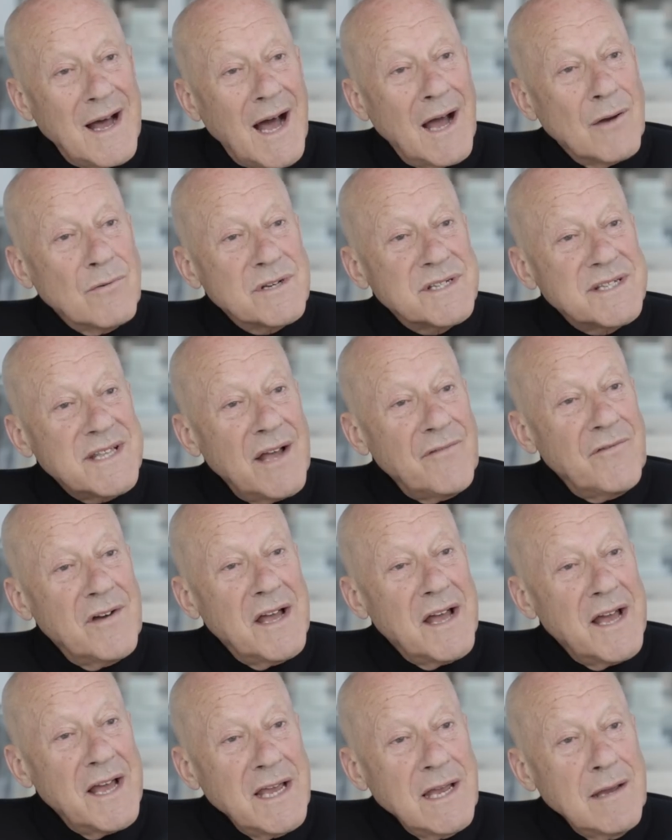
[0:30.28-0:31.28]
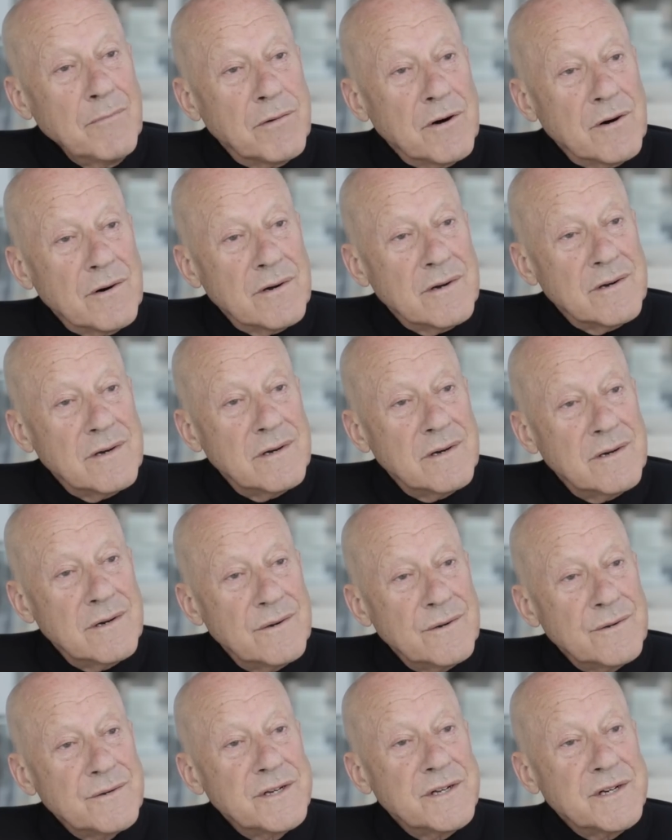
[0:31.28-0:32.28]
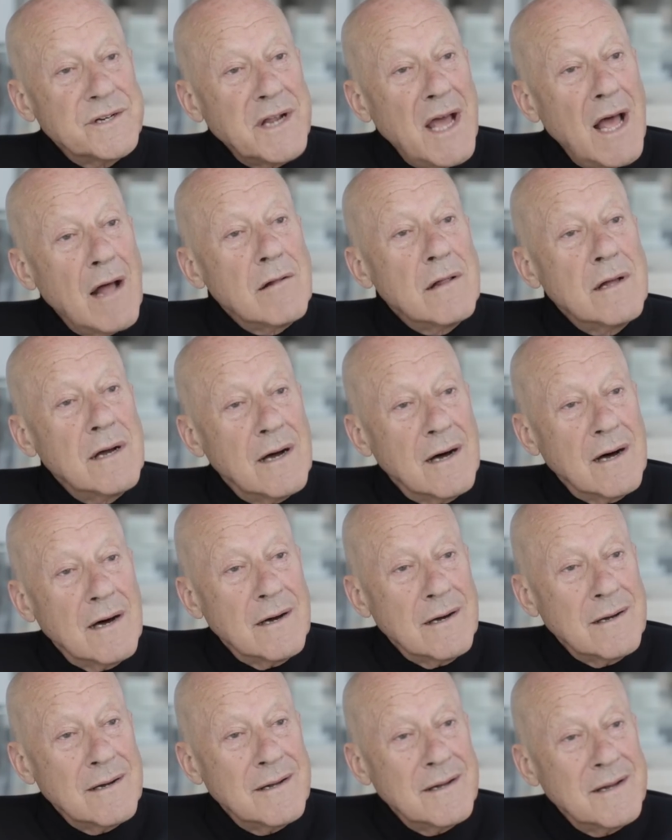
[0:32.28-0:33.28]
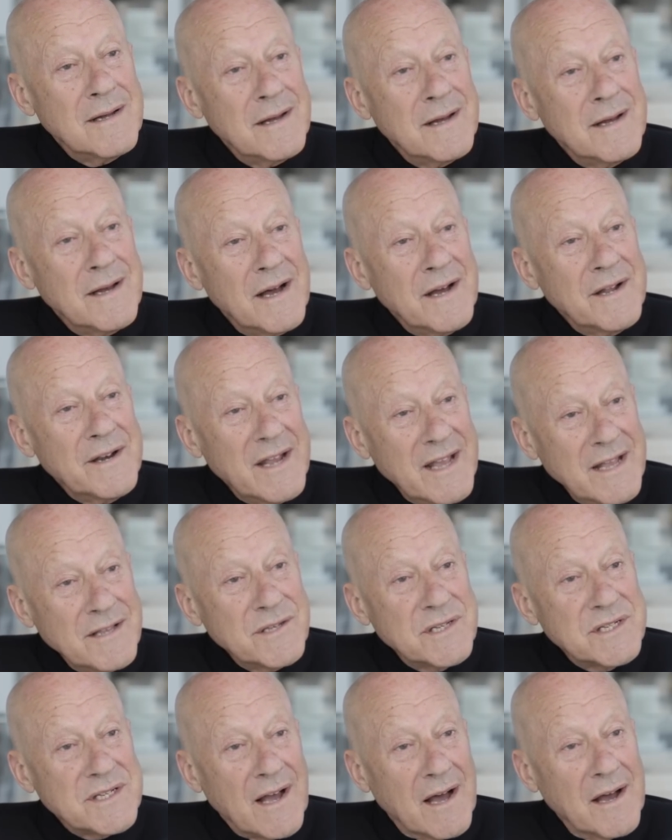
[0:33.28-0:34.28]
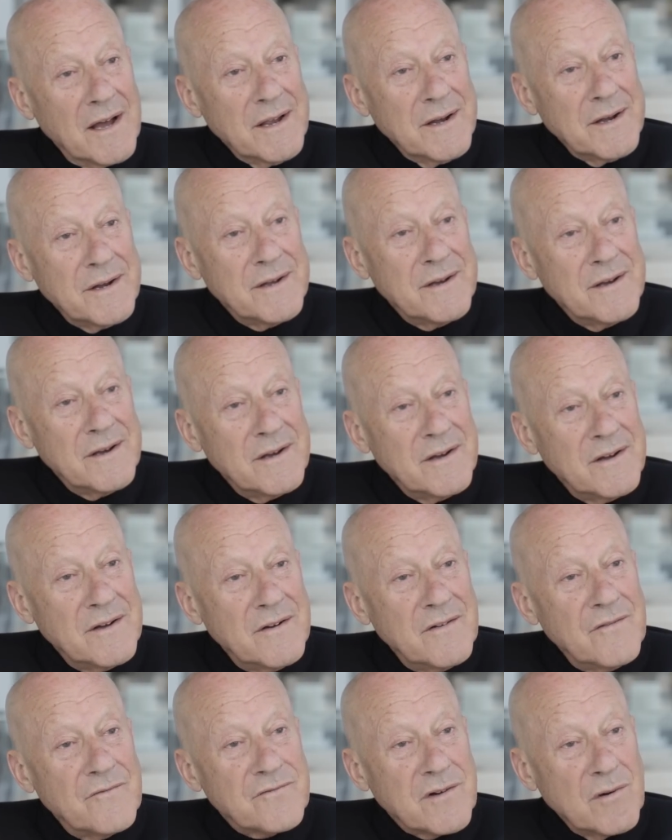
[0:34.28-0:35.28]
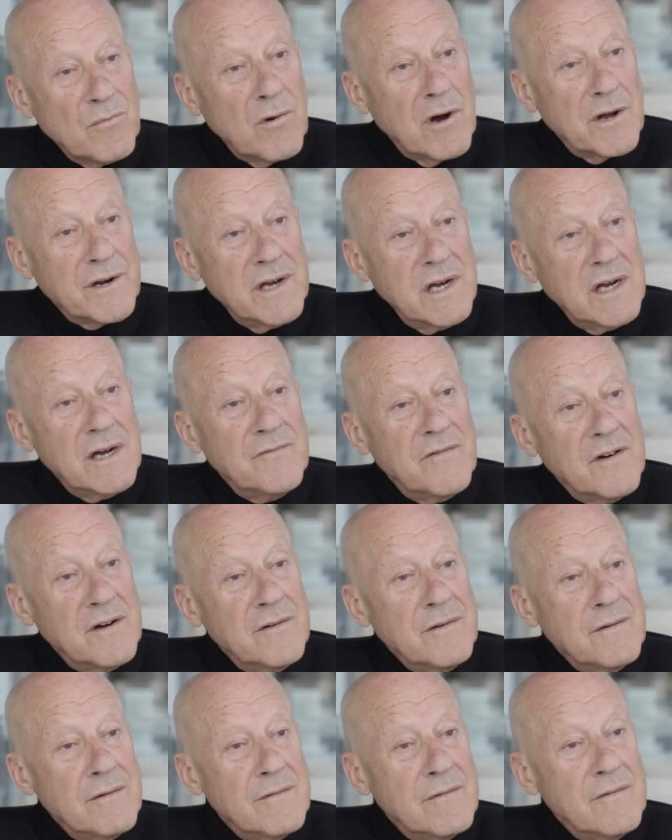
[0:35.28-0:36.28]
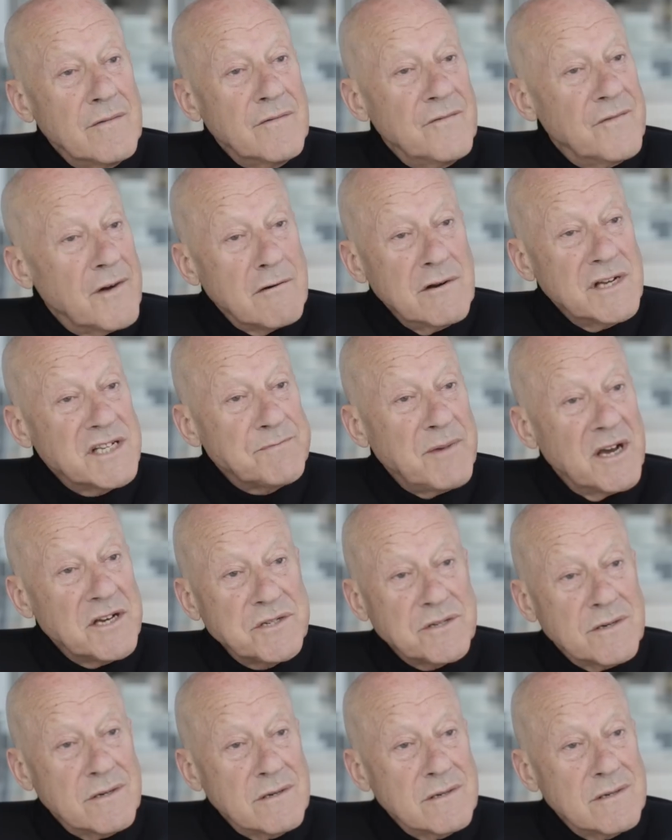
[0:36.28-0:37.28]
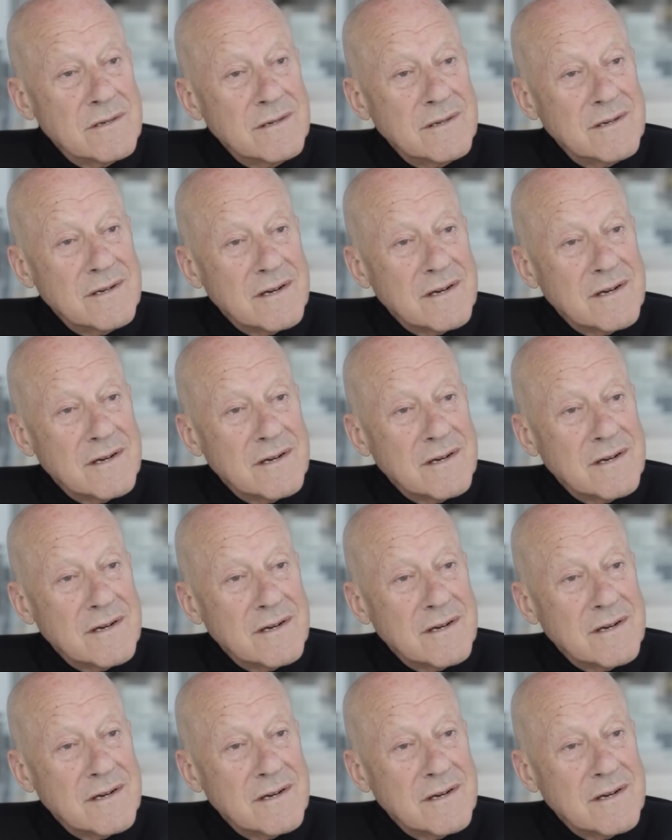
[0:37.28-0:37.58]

I was never able to tell her an insight from one of her very special